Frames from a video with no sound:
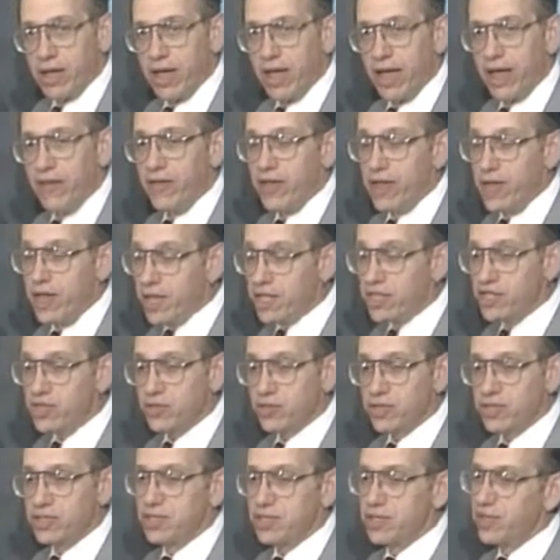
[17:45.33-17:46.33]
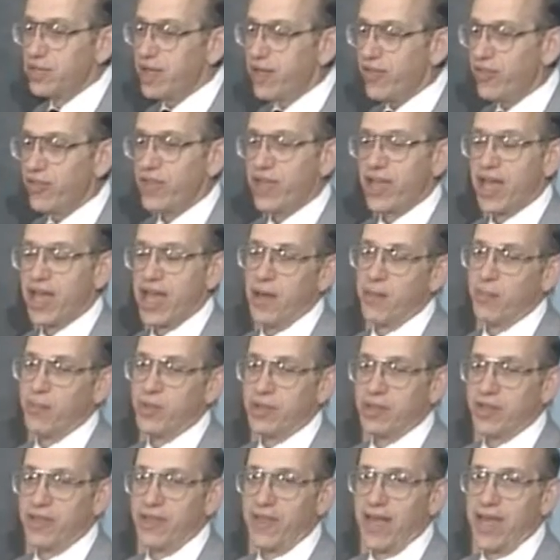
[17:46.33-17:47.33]
And the answer is nothing
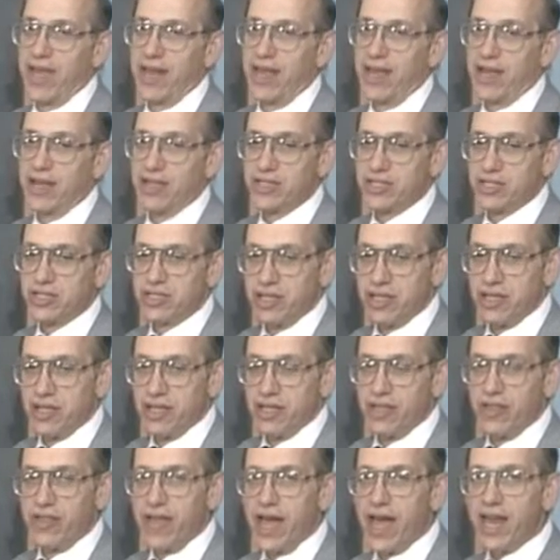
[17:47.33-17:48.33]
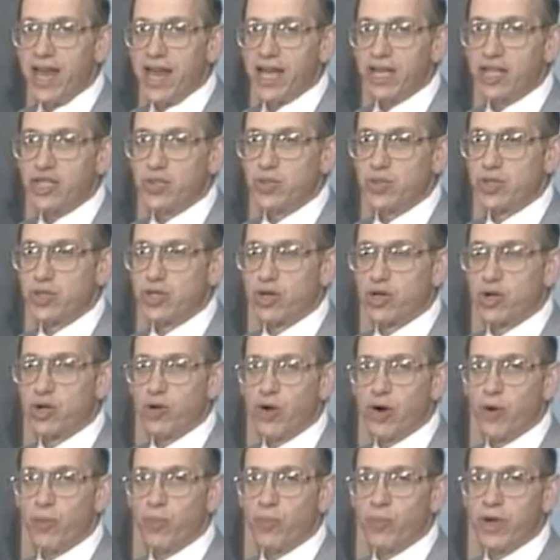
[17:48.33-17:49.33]
happened to that x. That x was
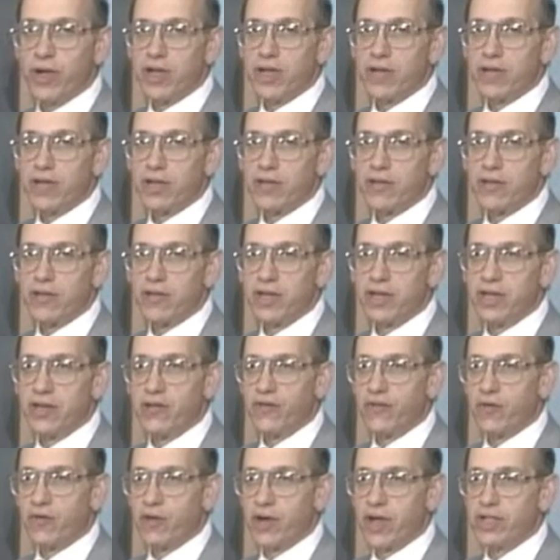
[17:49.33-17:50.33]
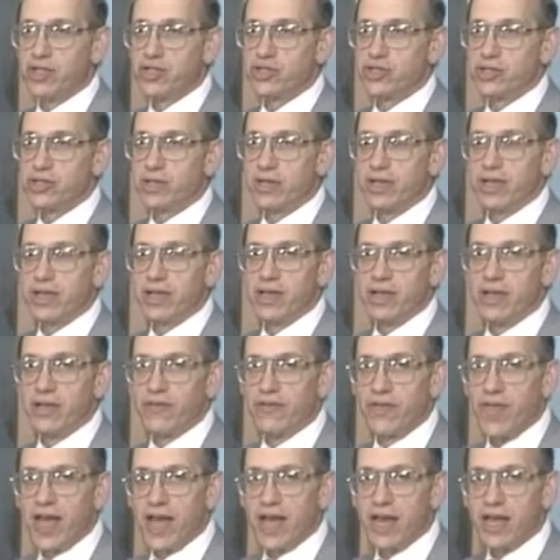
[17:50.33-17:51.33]
incorporated into the differential. If
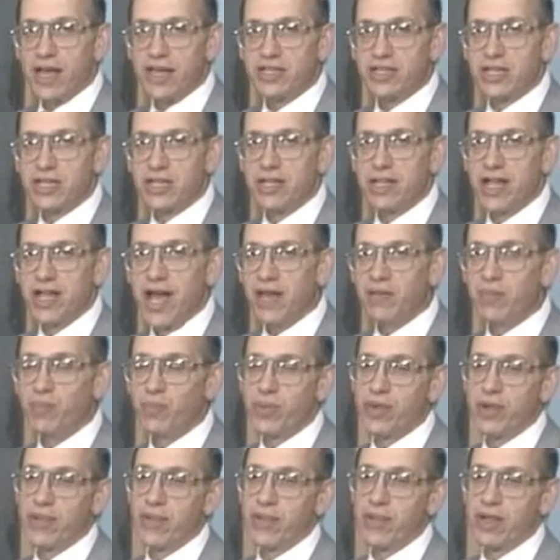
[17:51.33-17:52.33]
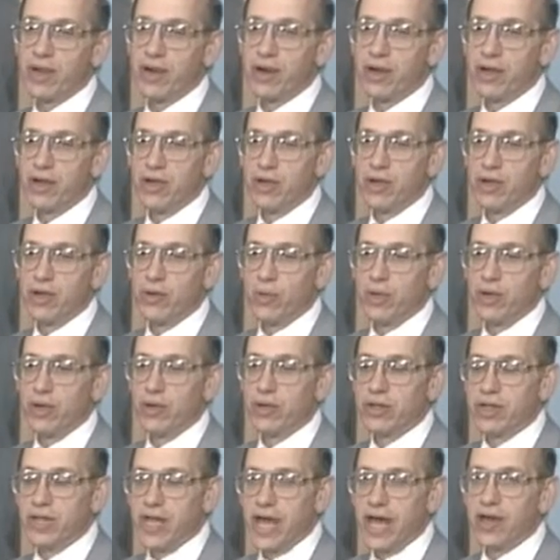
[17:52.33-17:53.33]
that x had not been there, we
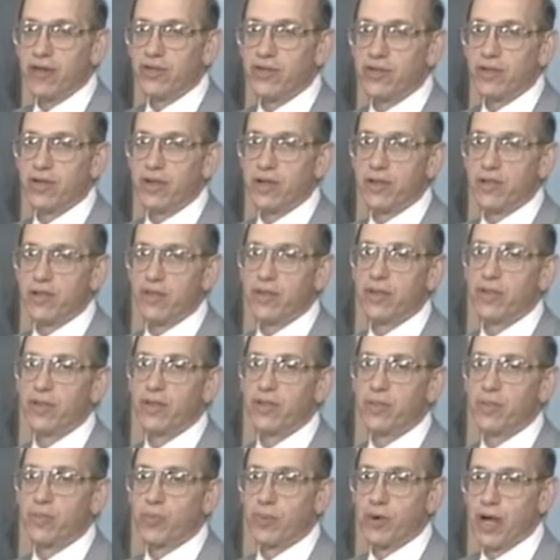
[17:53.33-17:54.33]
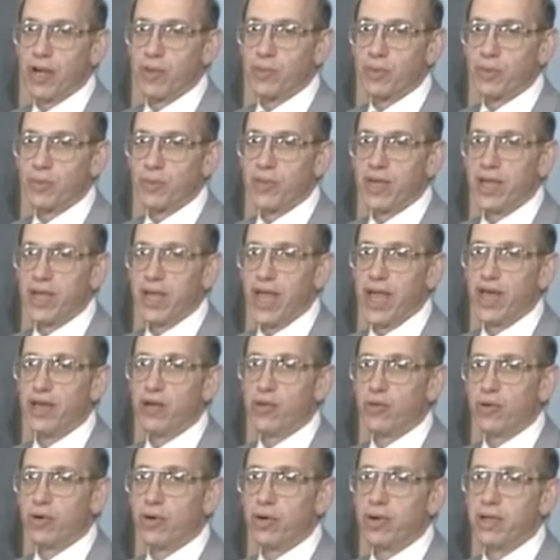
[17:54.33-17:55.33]
could not have done the problem at
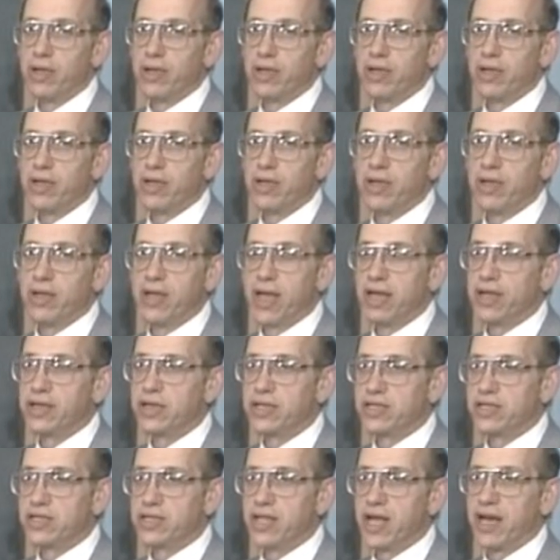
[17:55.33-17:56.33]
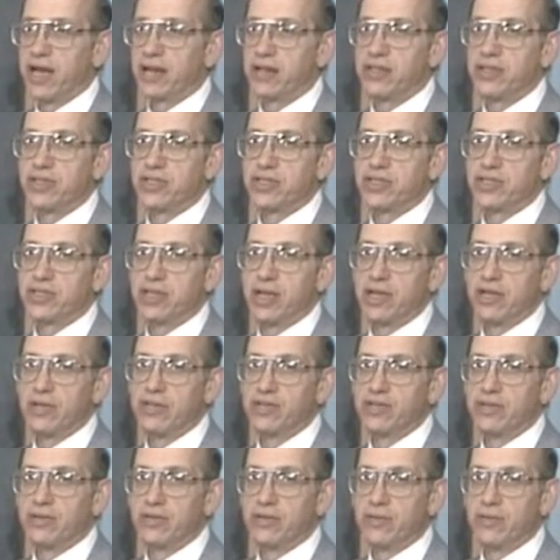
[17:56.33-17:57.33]
all, at least not at this stage.